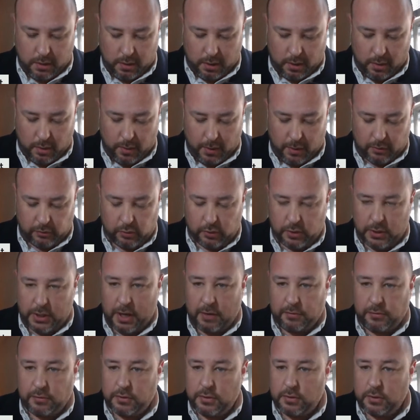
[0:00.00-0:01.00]
All right, so good
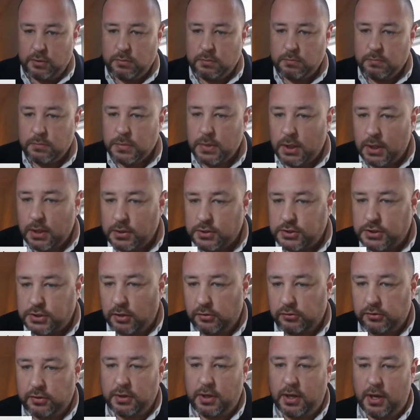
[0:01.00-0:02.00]
afternoon,
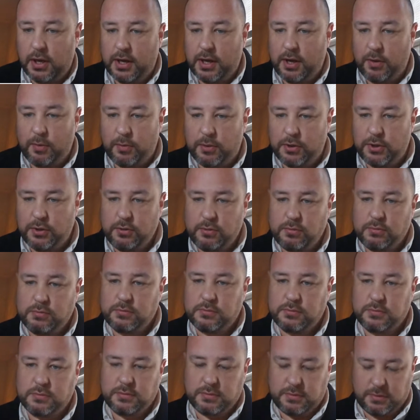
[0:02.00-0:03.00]
Justin. Hi, how are you?
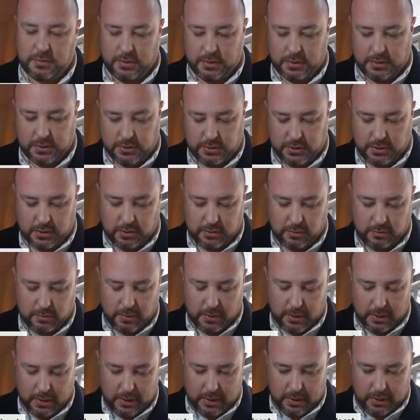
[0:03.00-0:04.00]
Good to see you.
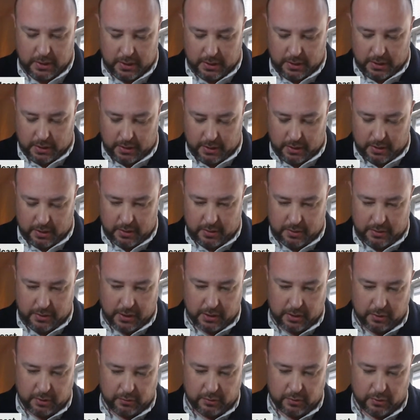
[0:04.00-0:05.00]

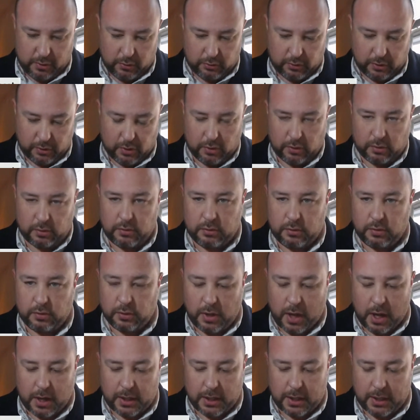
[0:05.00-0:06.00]
Thank you to those that are
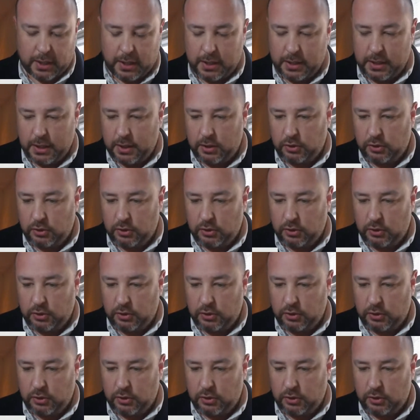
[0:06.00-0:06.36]
logging in.